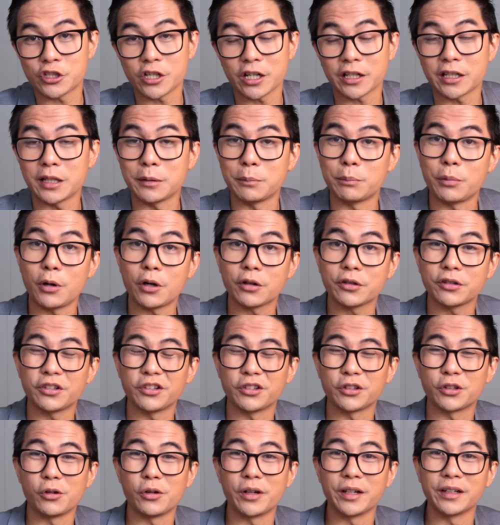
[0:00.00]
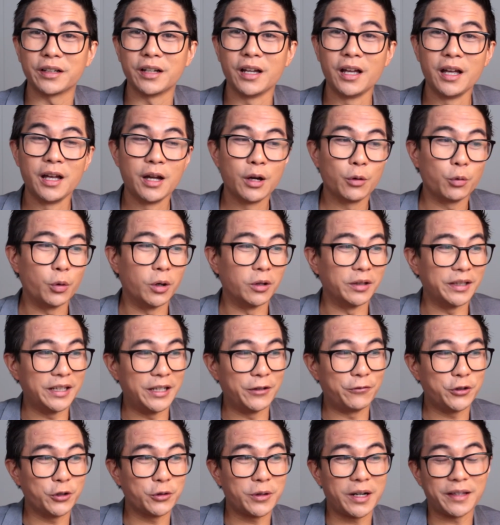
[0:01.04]
checking boxes going, well,
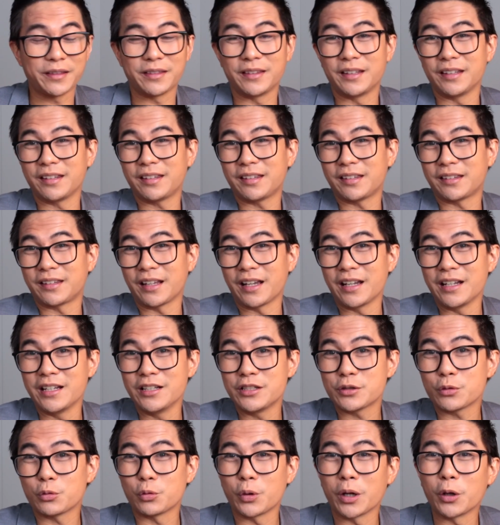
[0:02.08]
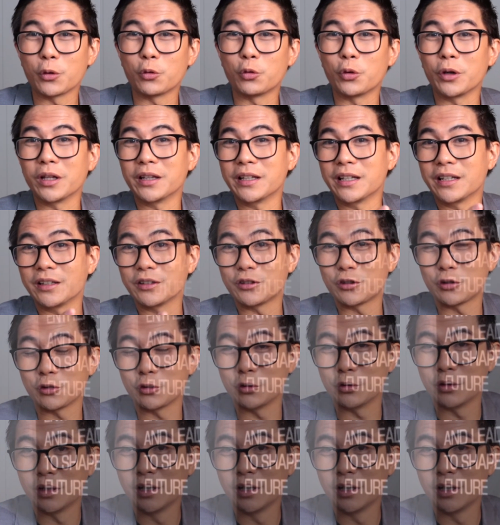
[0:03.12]
if you're at this stage, we're willing to